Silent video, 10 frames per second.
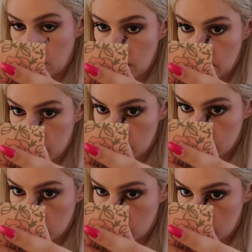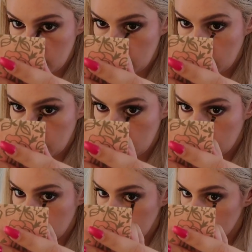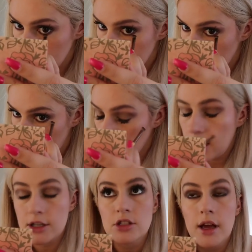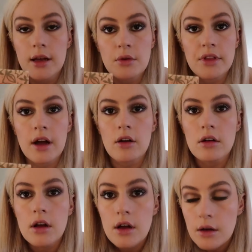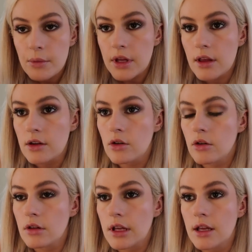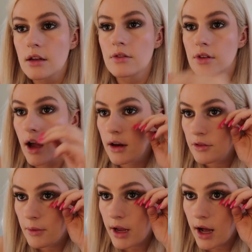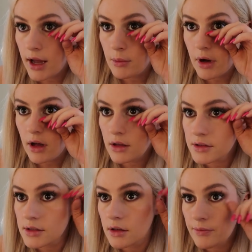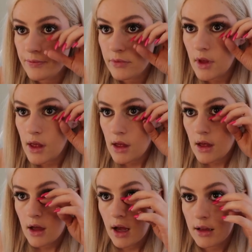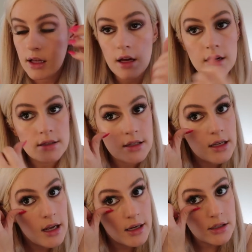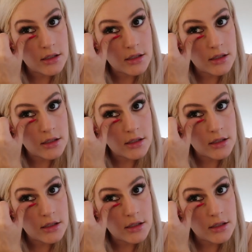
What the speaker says: Yeah, I try to get that like next to my lash line without being like totally inside of my eyeballs. And then honestly, I